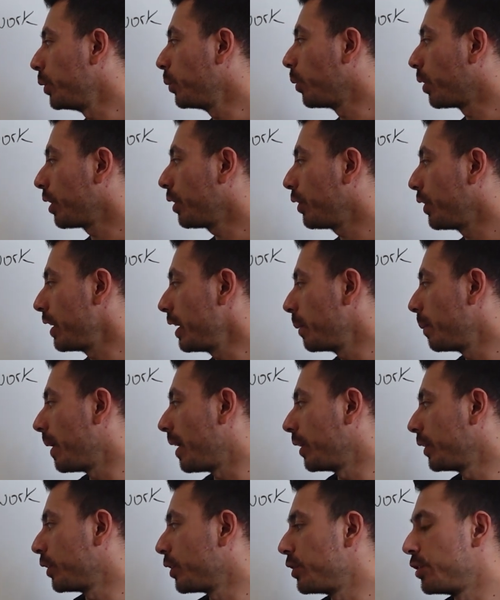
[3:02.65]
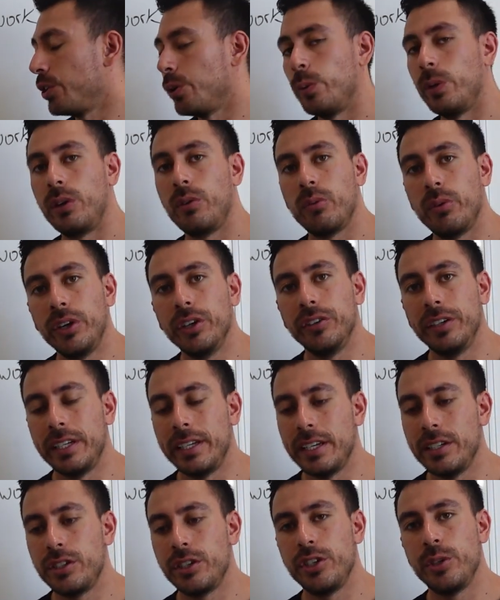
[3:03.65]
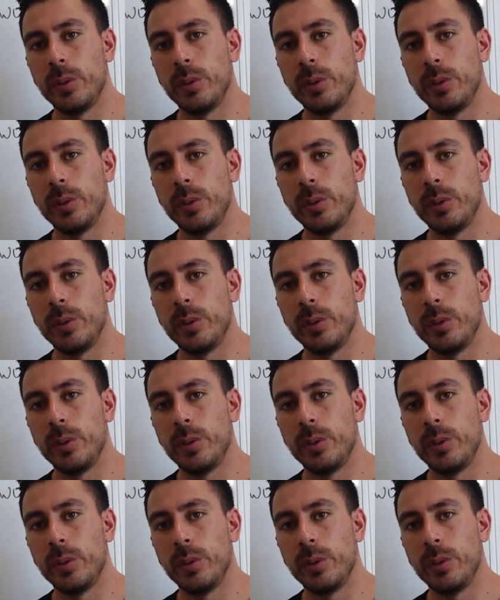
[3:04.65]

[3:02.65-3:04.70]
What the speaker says: you wanna think about you're doing really is you're